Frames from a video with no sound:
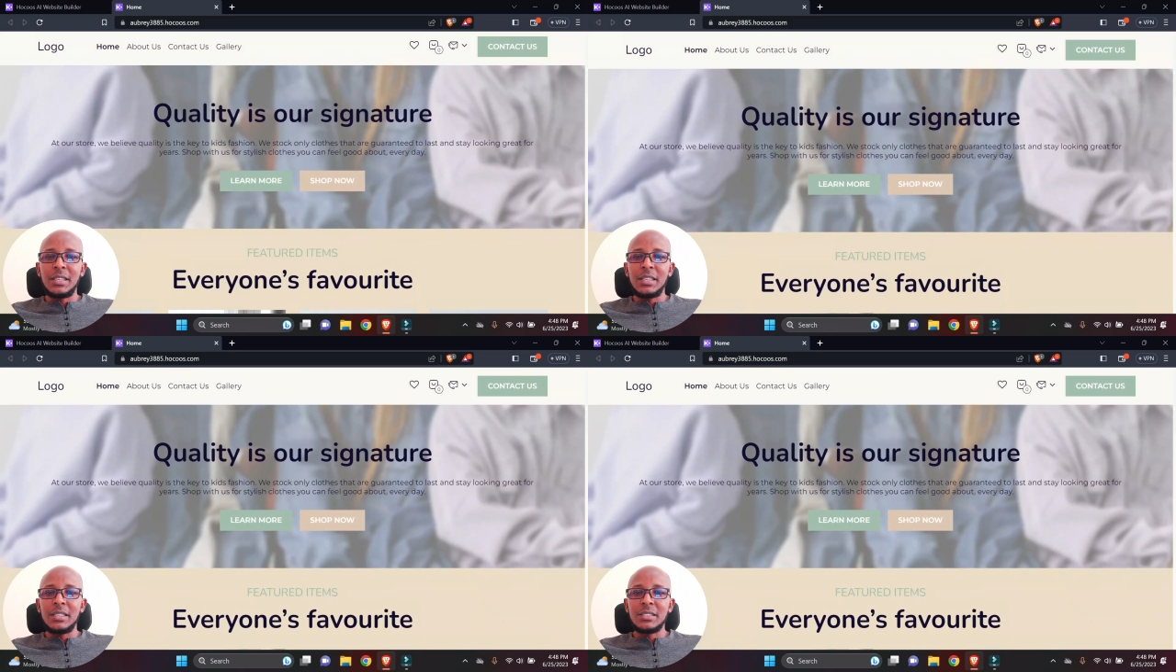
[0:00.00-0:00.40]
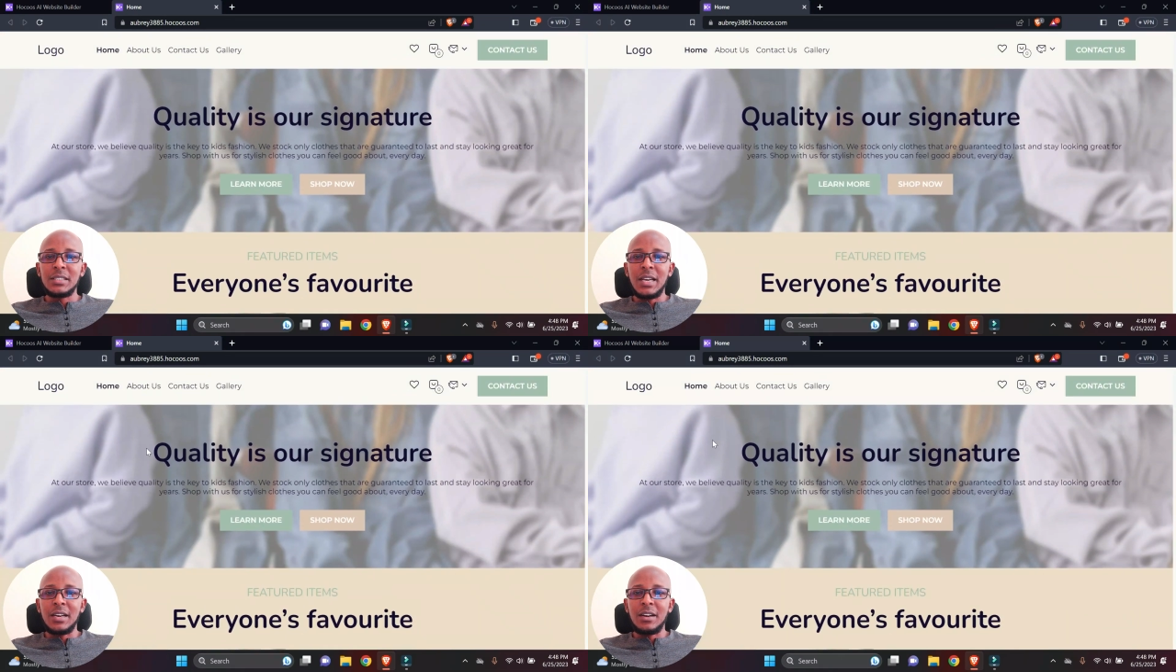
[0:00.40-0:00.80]
the
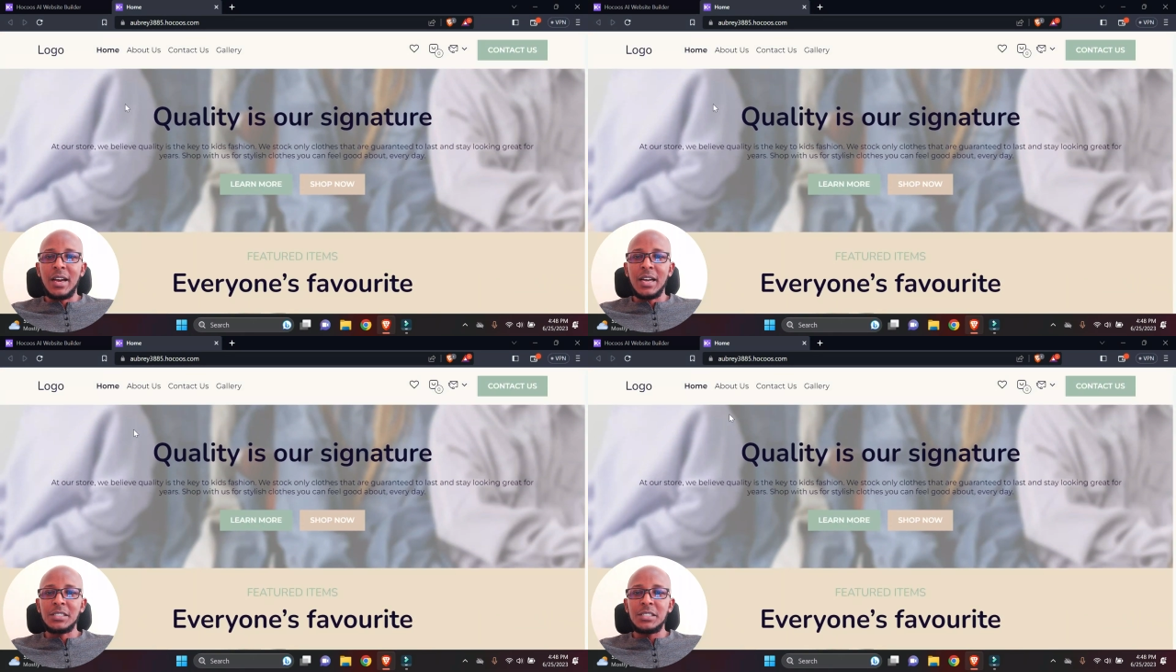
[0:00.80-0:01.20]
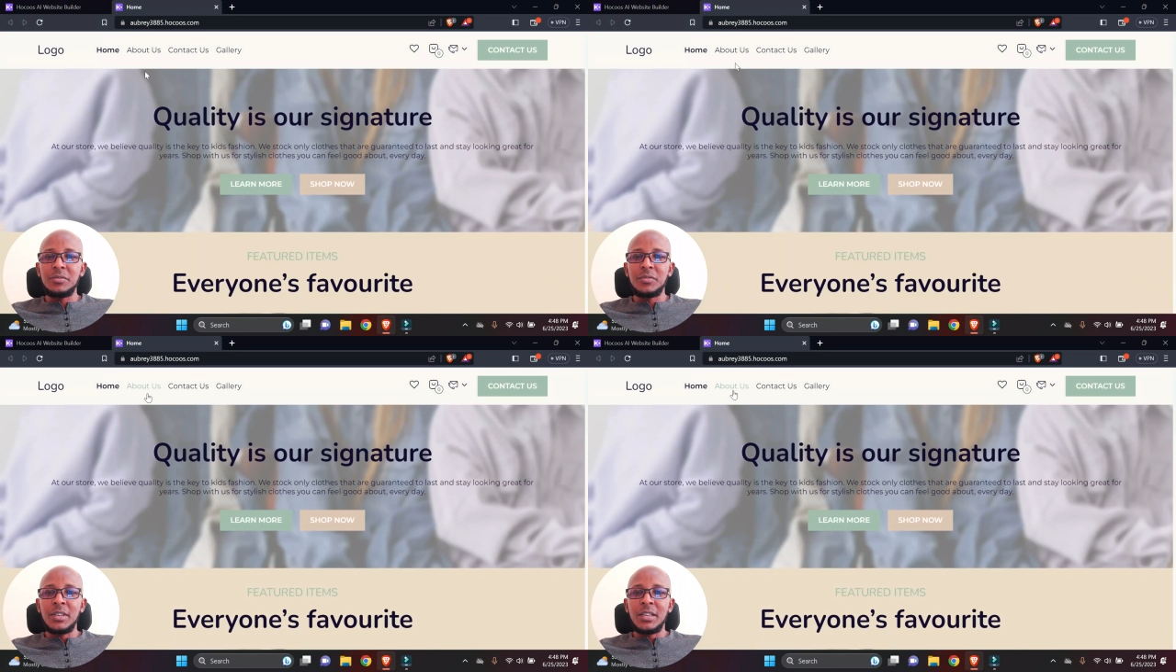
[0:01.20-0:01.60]
links are
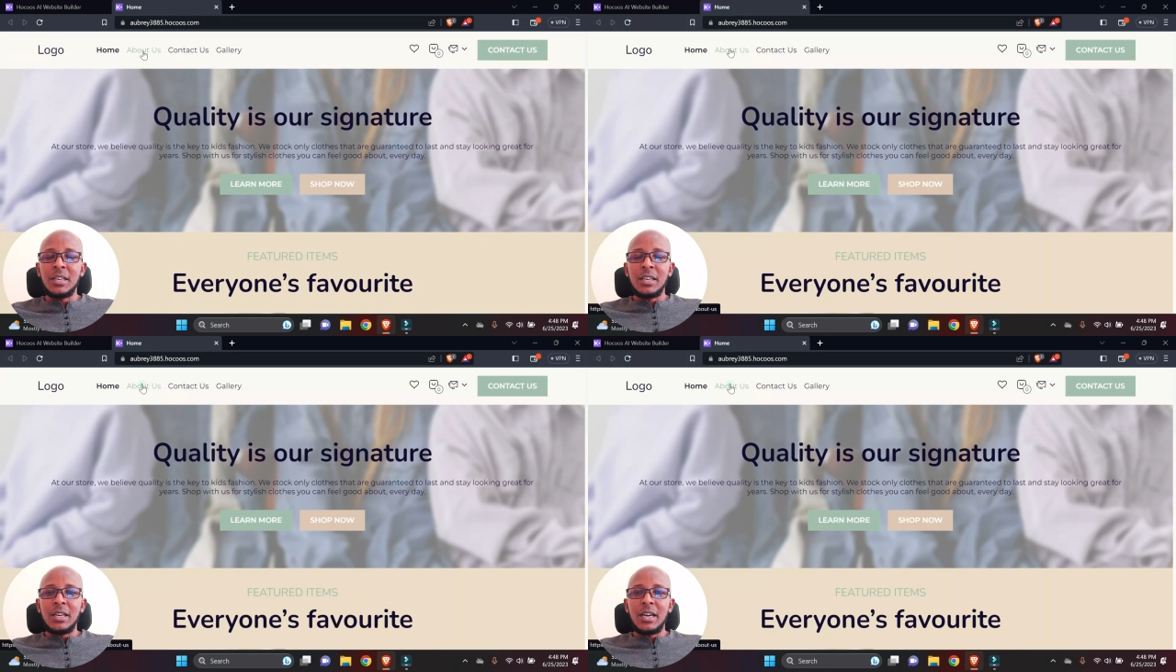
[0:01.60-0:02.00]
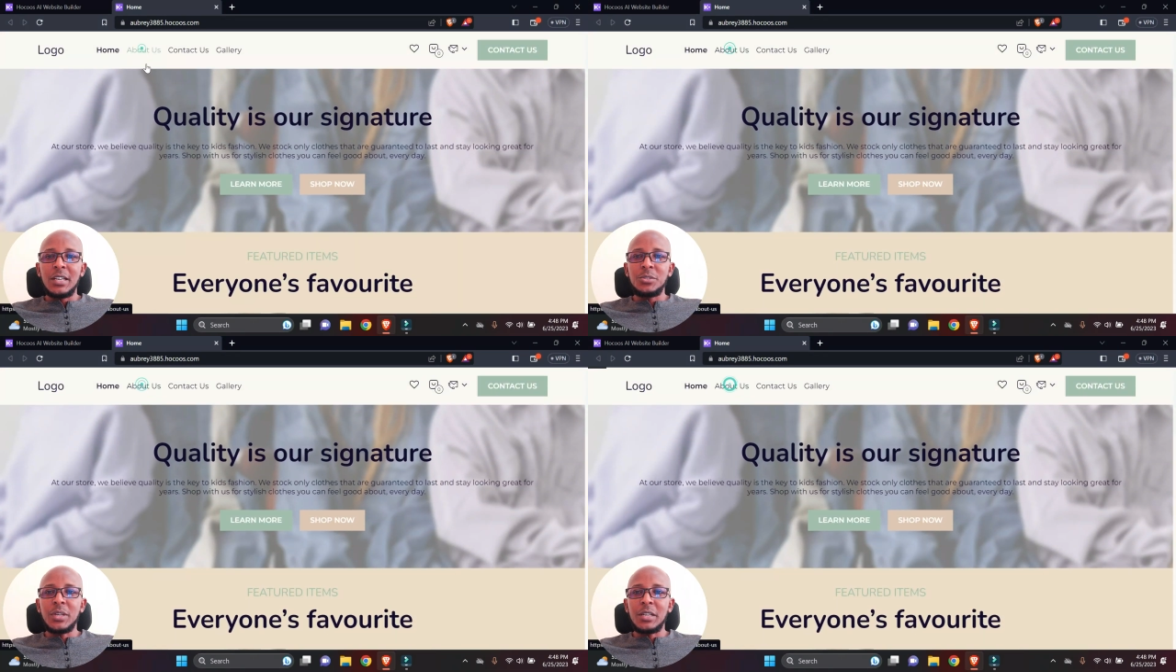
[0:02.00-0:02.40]
active,
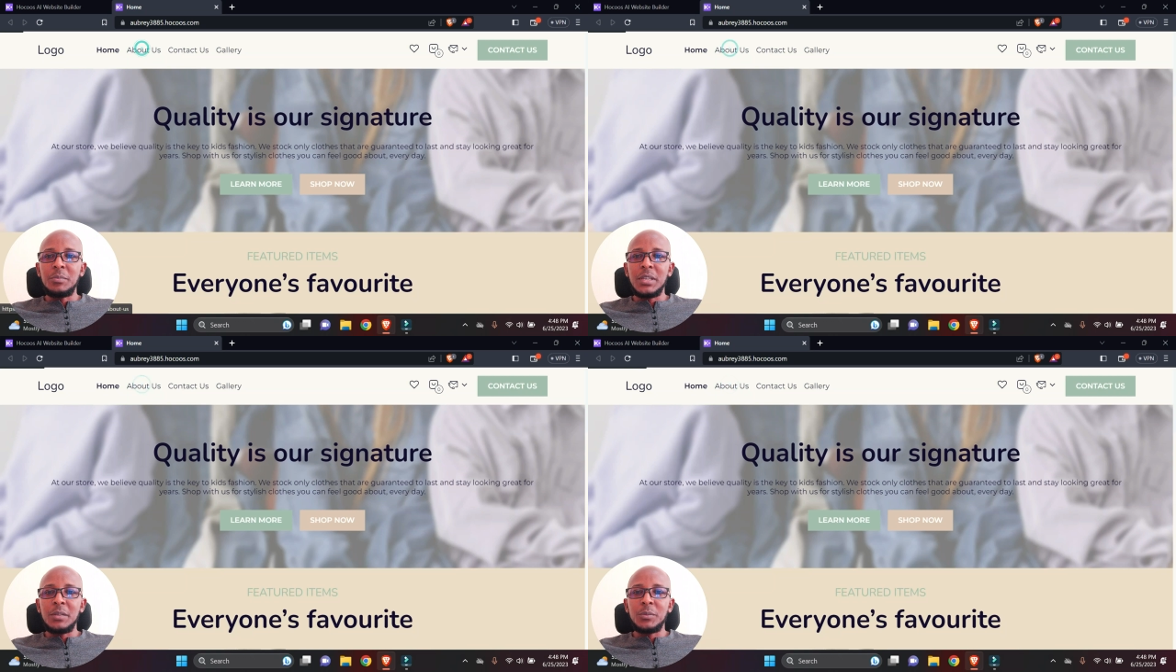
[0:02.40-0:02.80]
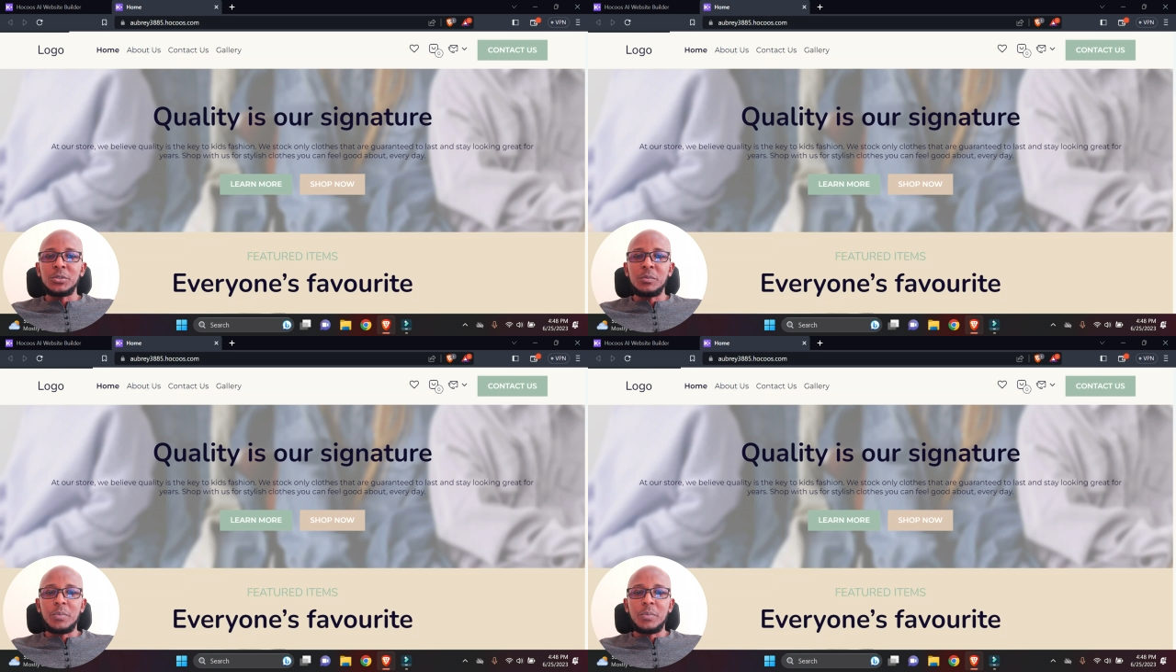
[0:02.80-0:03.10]
and you can be able to